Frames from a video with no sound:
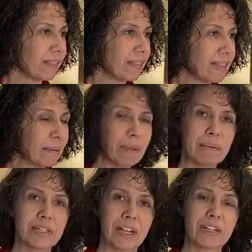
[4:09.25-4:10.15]
that may
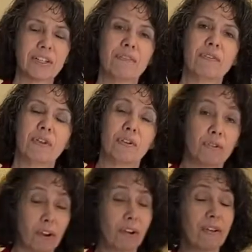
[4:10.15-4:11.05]
be challenging for you to
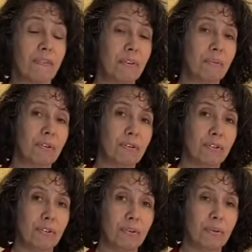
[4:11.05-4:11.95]
draw if you want
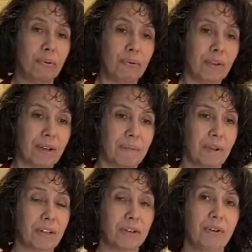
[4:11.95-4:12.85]
to do,
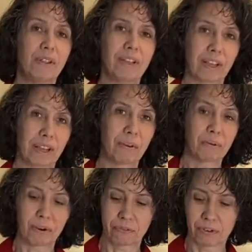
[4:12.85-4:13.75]
like turn in that kind of
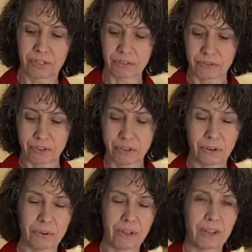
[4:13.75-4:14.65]
work for us to do.